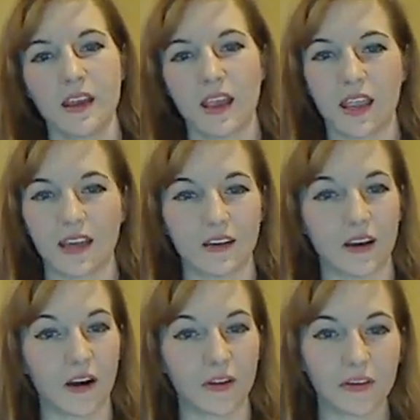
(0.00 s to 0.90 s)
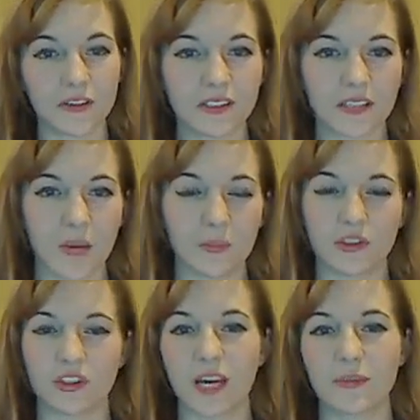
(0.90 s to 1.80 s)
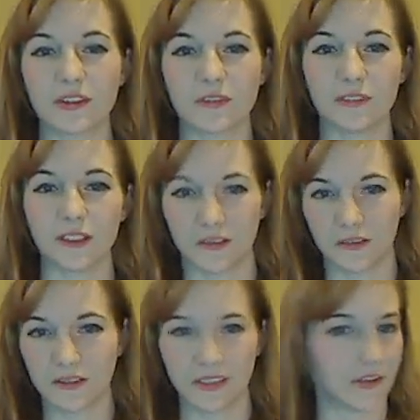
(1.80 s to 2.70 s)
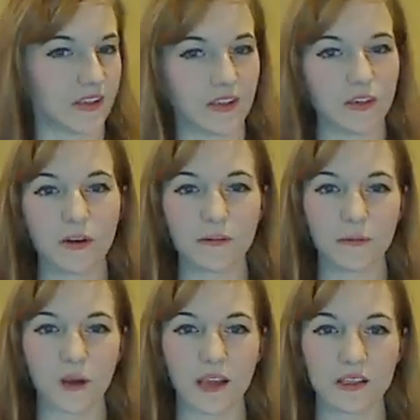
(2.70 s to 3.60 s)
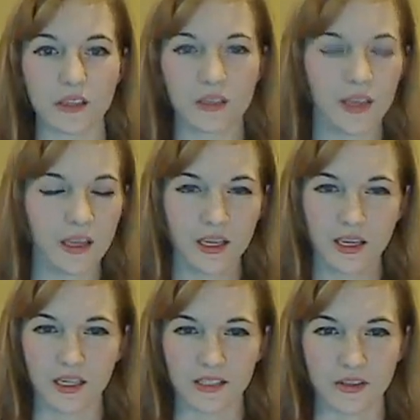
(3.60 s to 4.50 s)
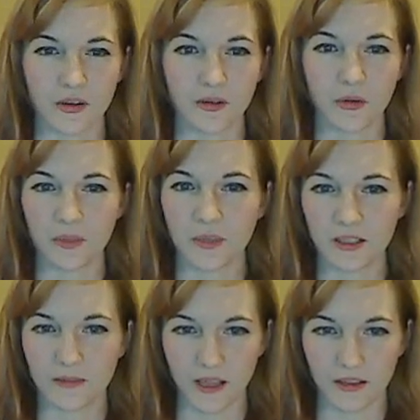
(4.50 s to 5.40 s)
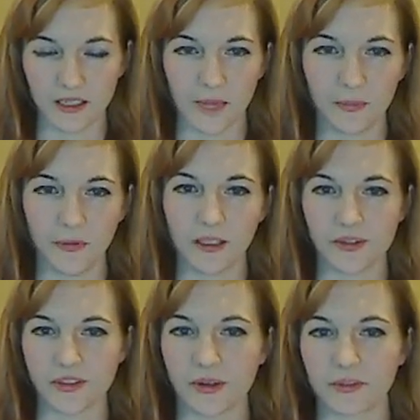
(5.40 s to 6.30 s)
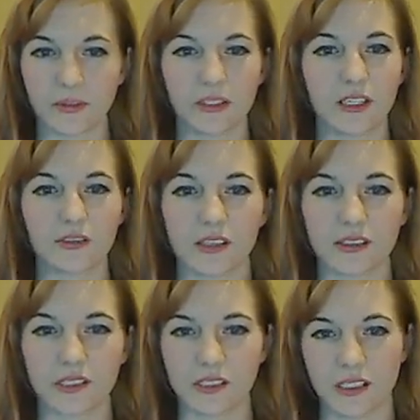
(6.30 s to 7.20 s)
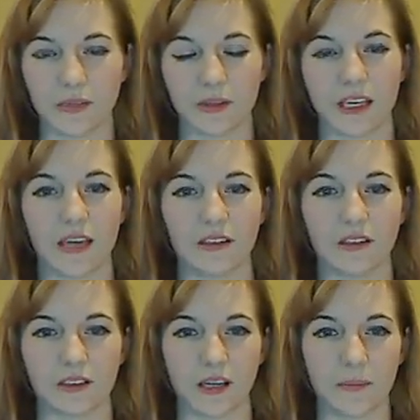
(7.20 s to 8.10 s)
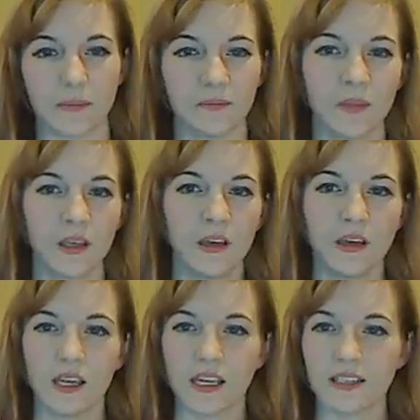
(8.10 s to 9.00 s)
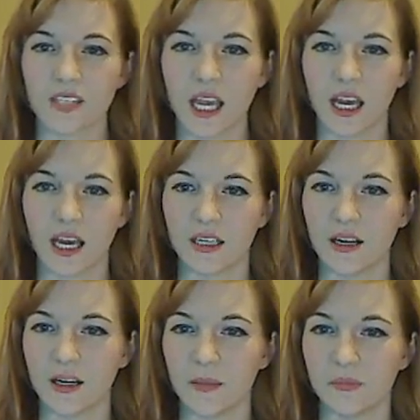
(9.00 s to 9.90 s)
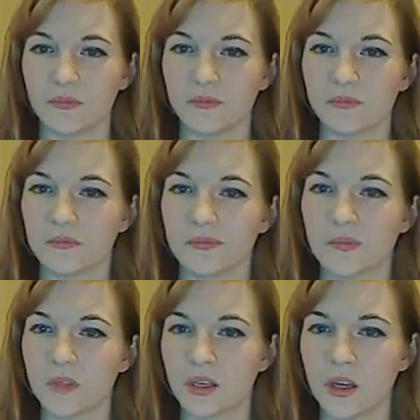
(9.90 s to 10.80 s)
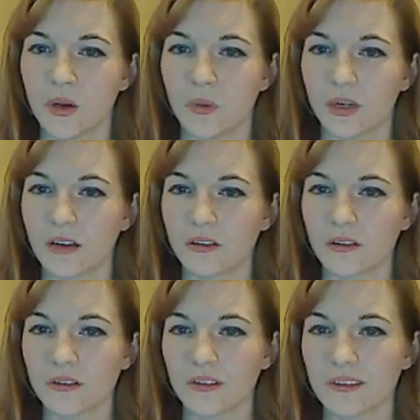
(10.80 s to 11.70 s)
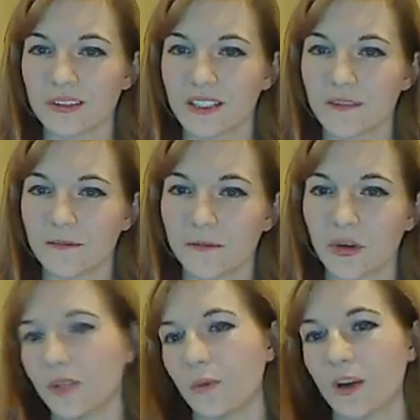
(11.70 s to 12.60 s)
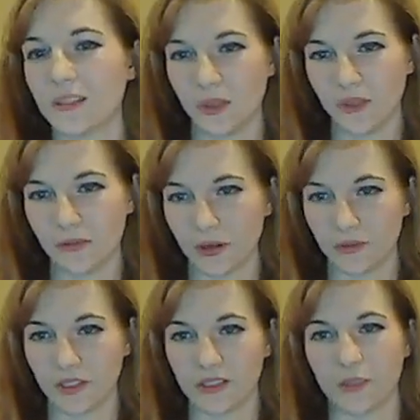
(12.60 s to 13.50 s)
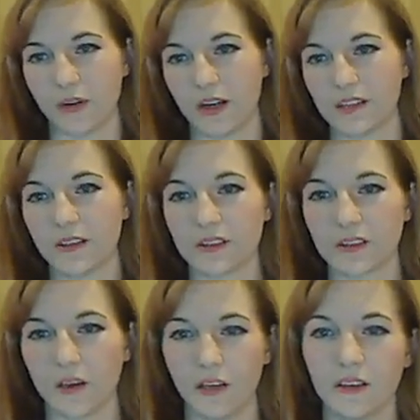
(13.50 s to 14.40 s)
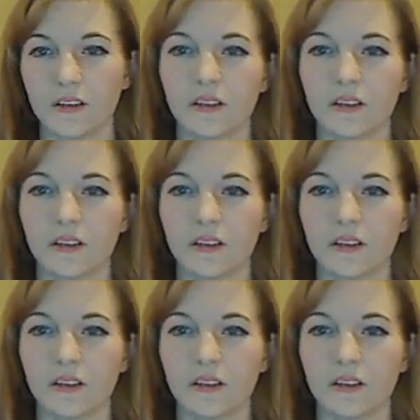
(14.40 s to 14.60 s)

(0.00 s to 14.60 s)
And our third stop was Chambers of Fear. This was a new one for us. It's only been in the valley a couple of years, so I was really interested to see what they had cooked up. It's at 11340 West Bell Road in Surprise, Arizona.